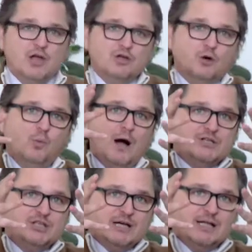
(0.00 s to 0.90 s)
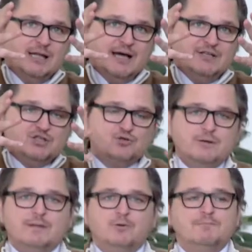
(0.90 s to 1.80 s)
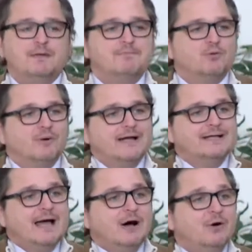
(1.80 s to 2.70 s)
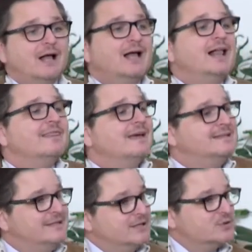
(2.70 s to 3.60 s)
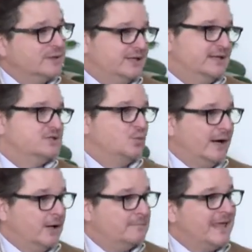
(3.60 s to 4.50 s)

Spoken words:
You're watching online, streaming with people right now that deals with it as well.